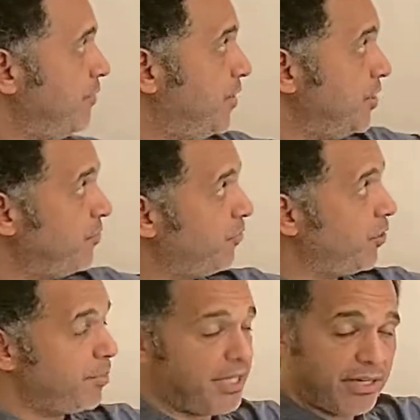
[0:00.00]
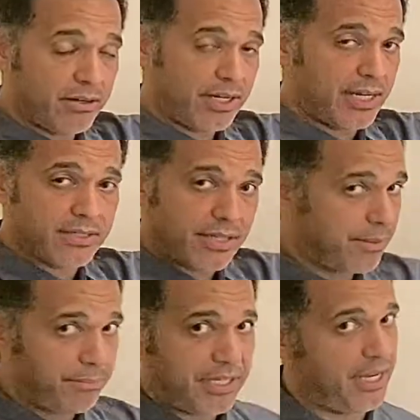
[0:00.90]
This verb here, guys,
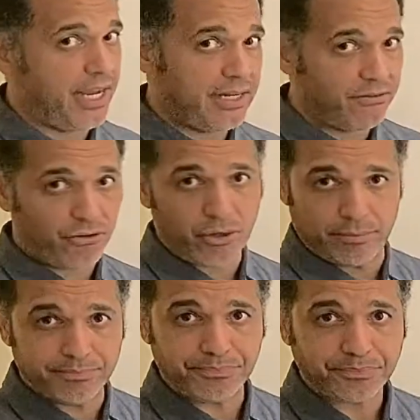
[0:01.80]
can be any verb.